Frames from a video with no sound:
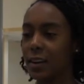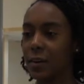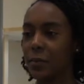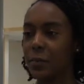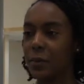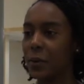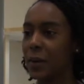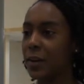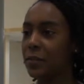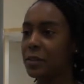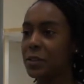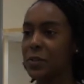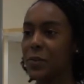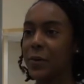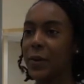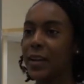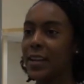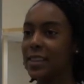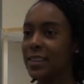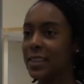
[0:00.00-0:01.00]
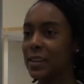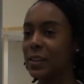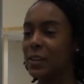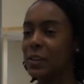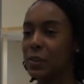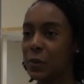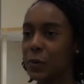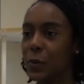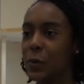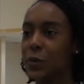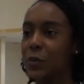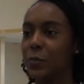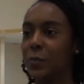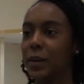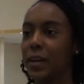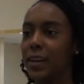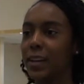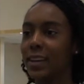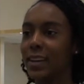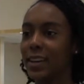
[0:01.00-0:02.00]
You don't have to do anything huge,
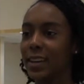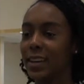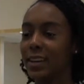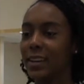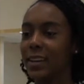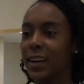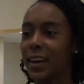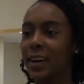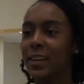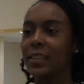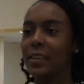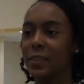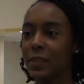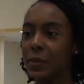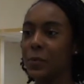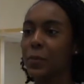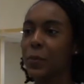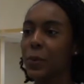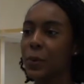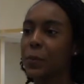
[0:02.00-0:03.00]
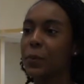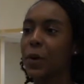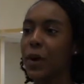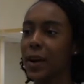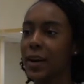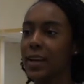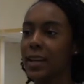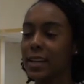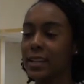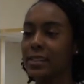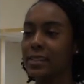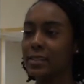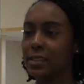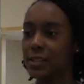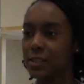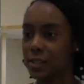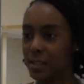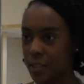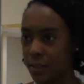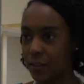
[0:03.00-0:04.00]
but I think the important part is
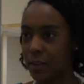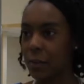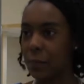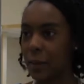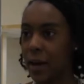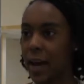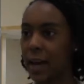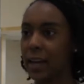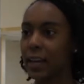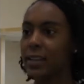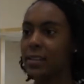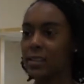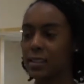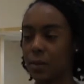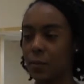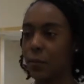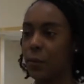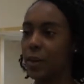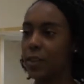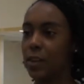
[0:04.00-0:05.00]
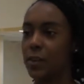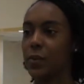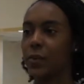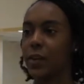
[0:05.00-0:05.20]
just giving back in some way that you